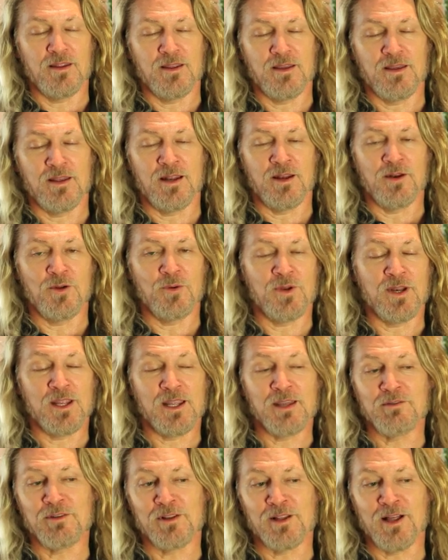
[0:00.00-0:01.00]
and I don't want to
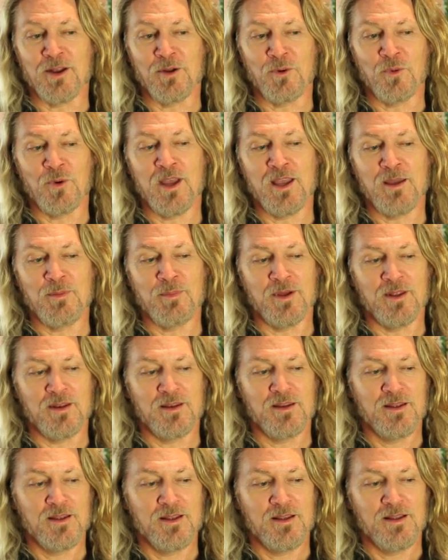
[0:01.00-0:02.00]
give a lot away, but
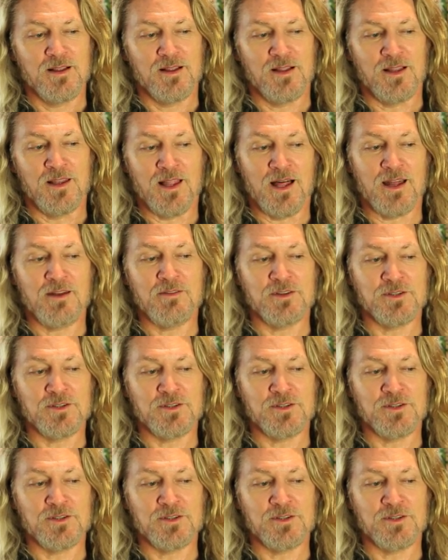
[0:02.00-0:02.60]
a lot of the